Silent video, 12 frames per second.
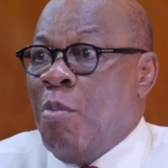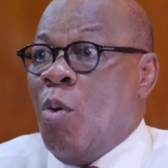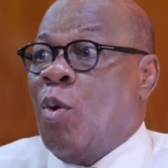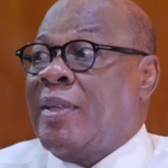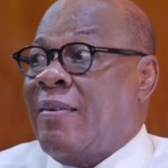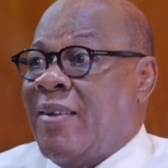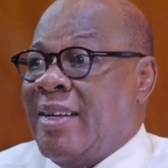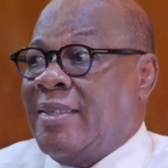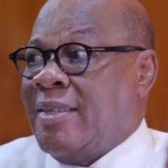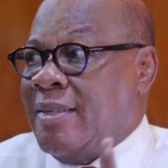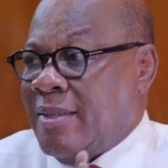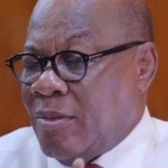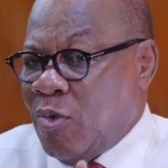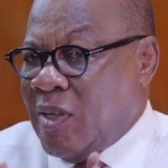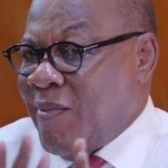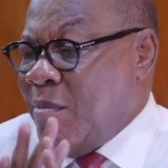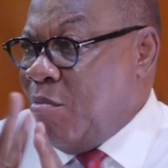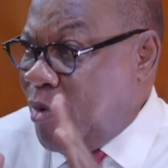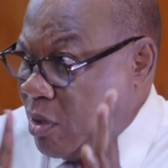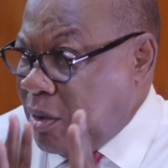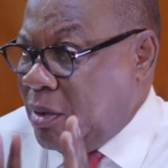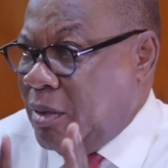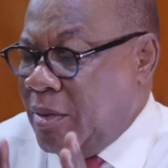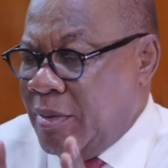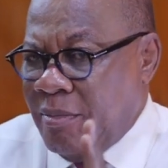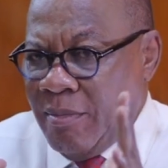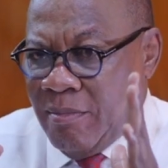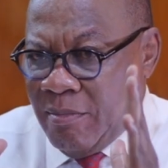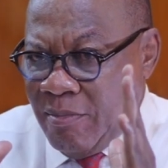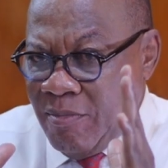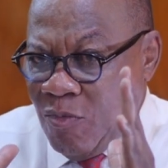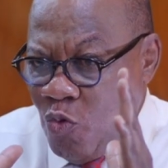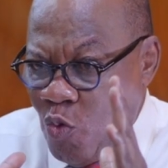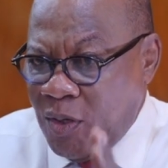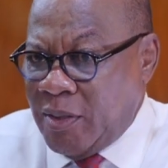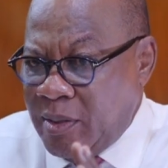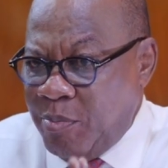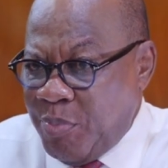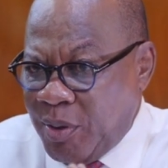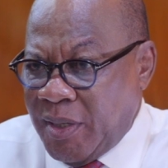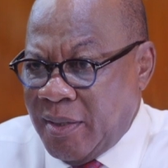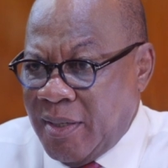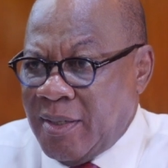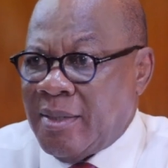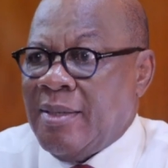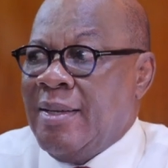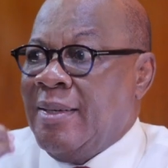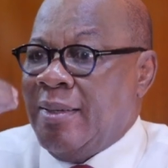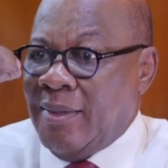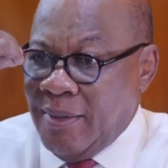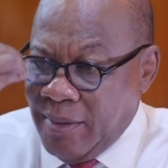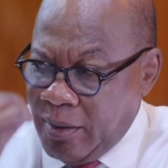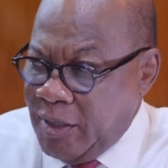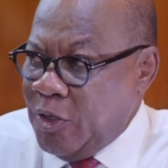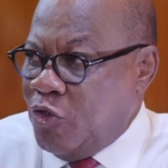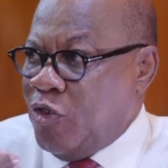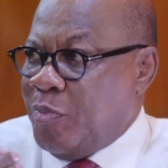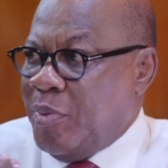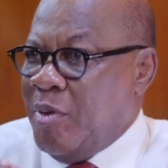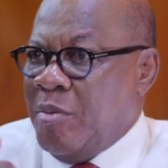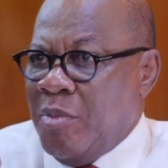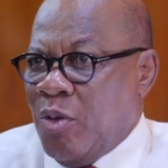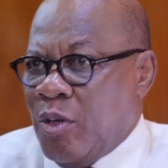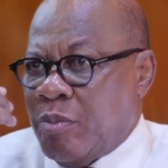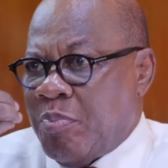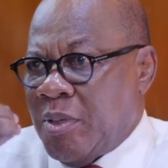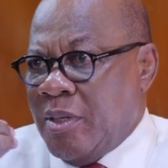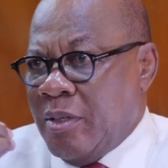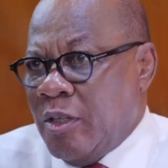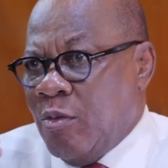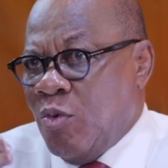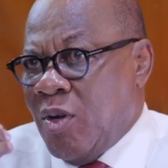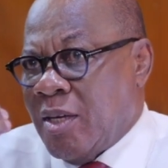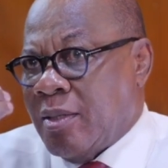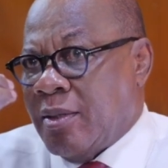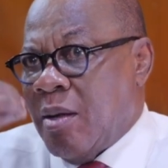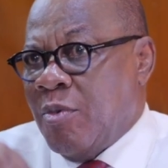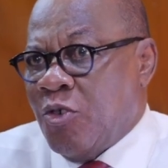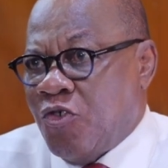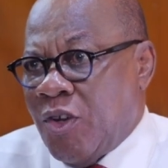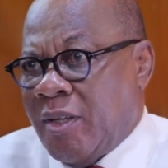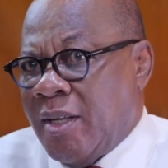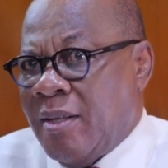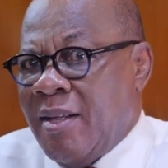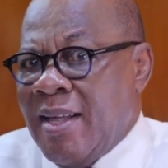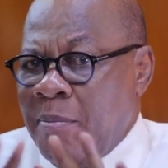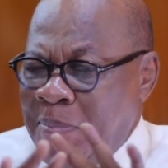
But whatever it is, whatever model, what is important is leadership. Because President Tinubu has demonstrated a